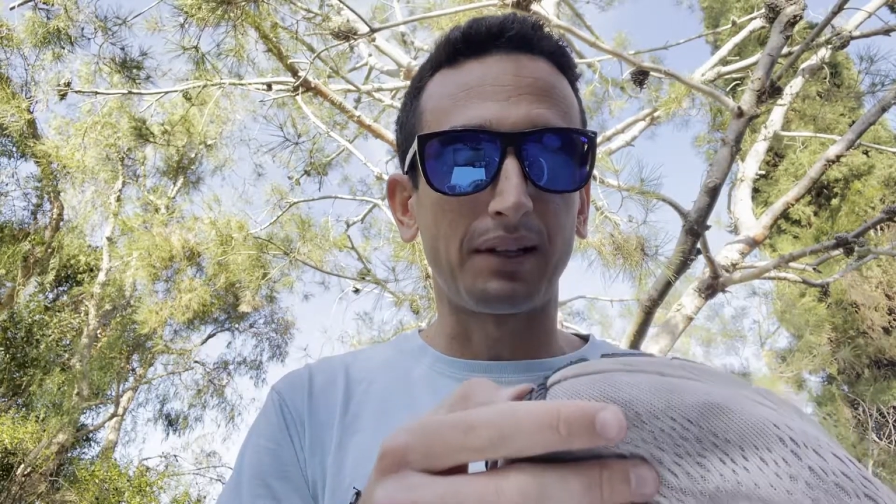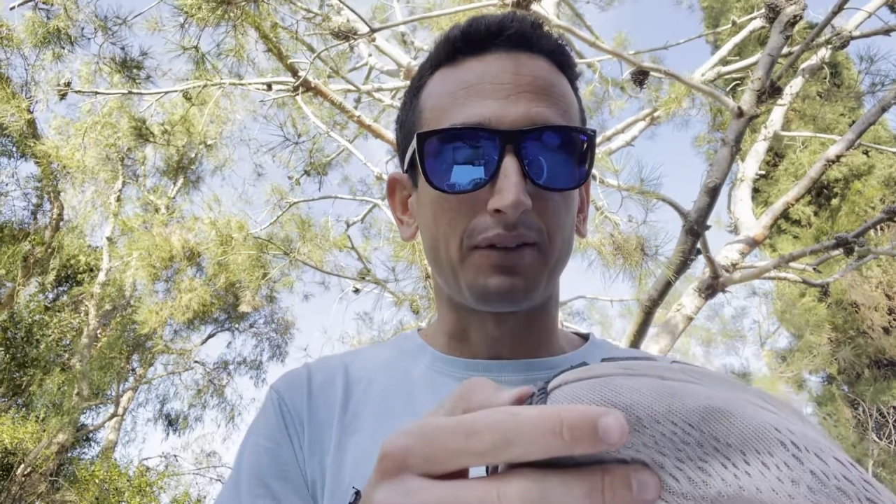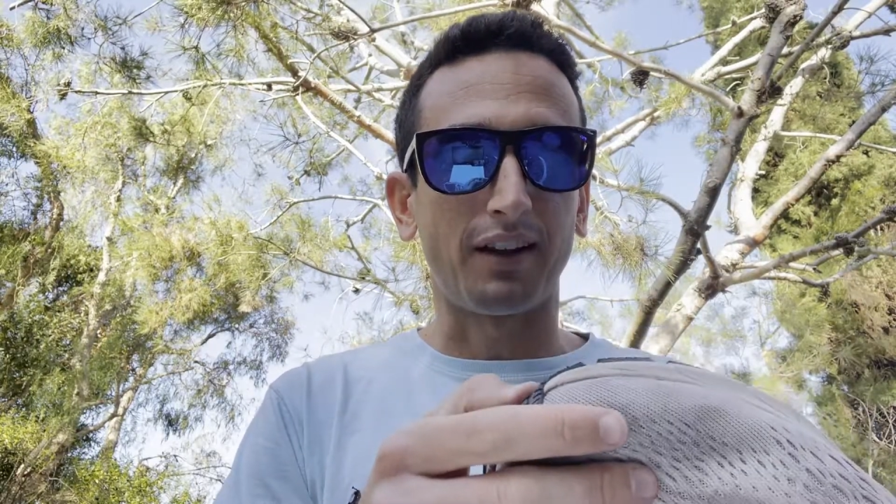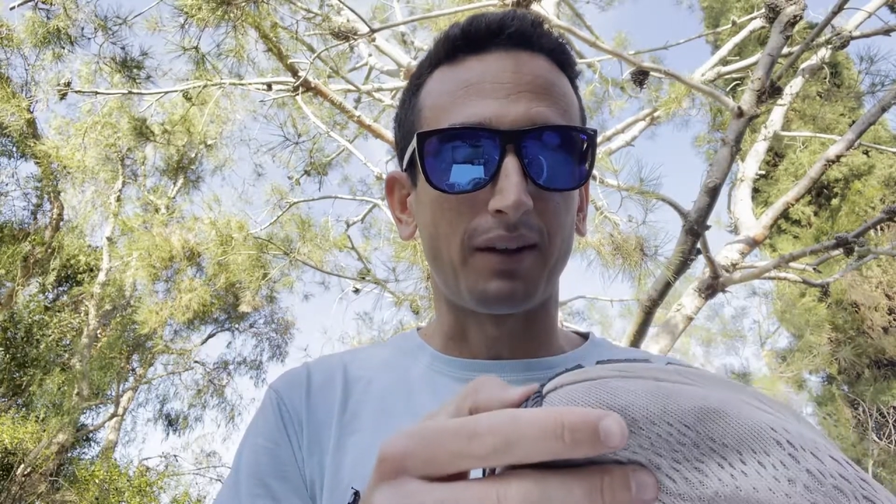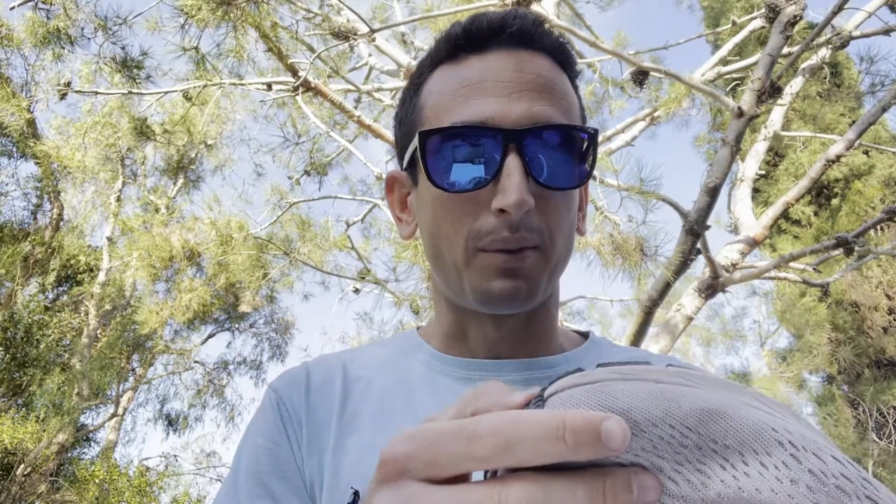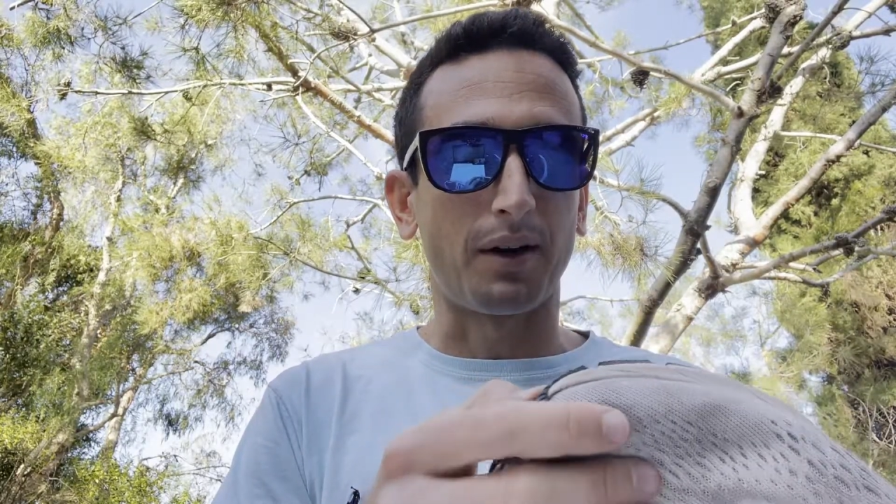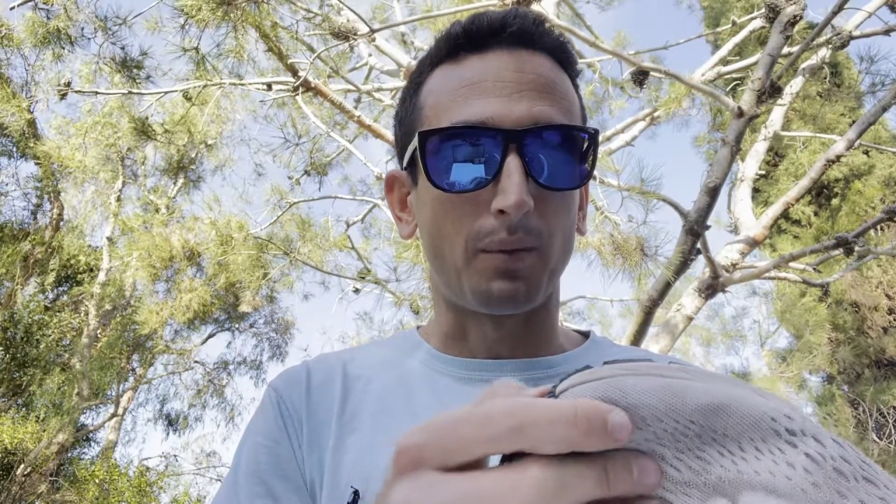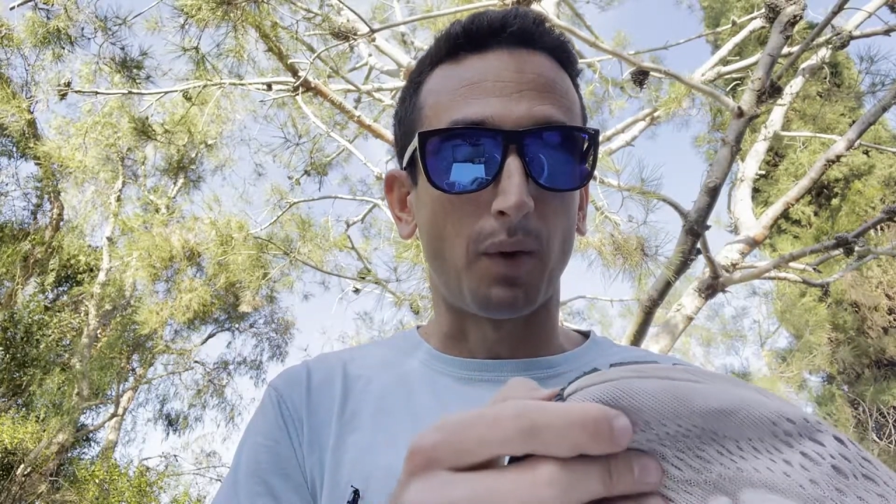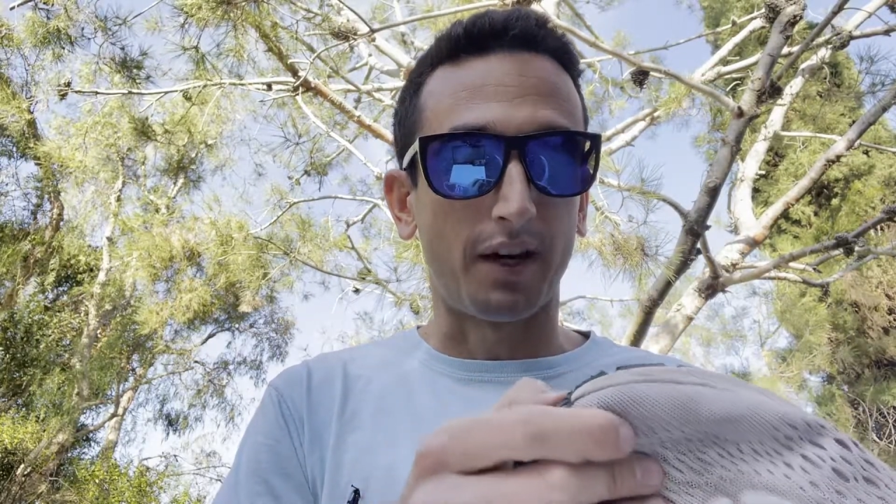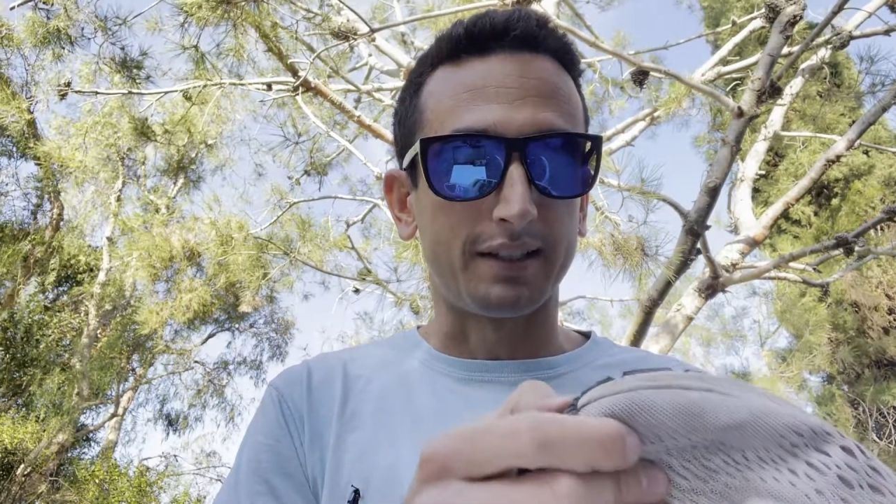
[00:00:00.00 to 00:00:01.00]
really
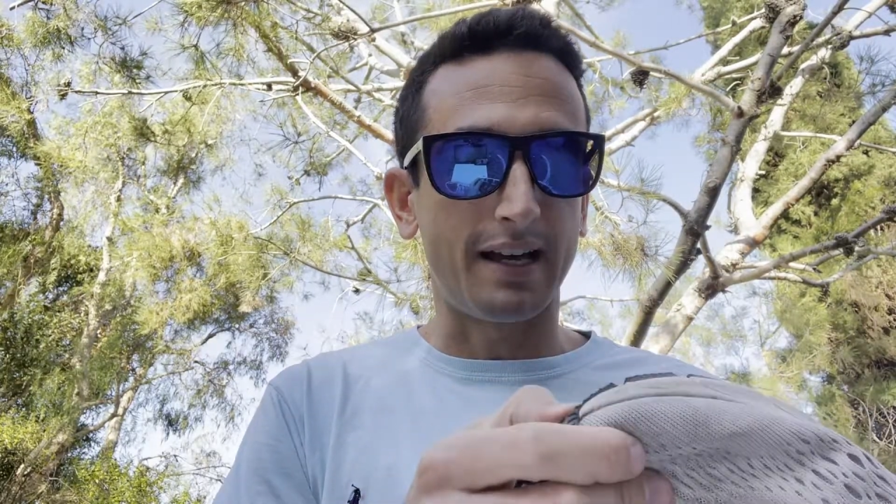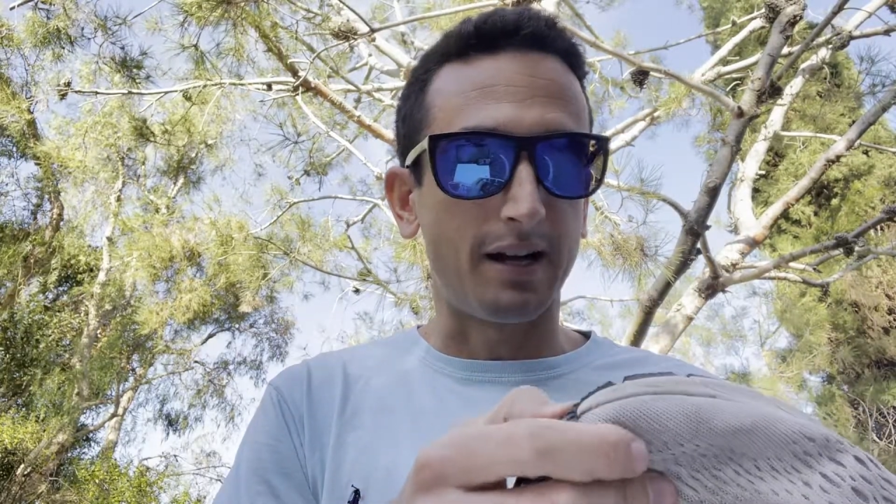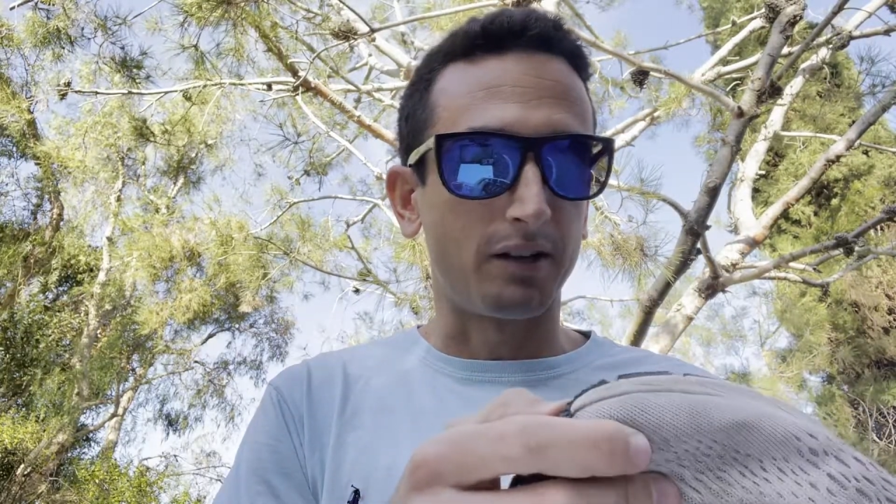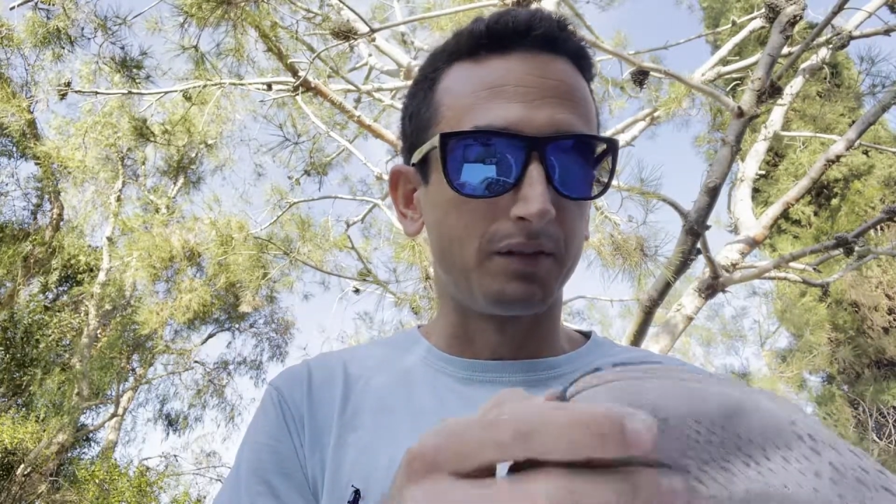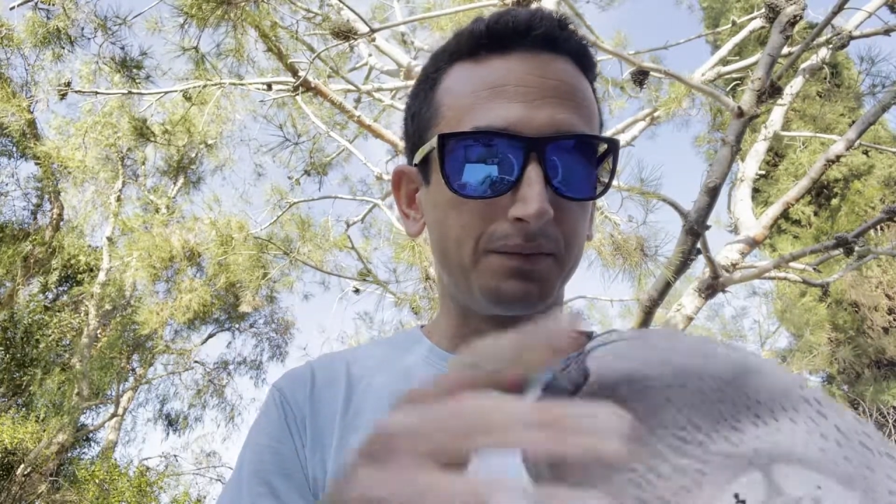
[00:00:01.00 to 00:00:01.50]
wearing down.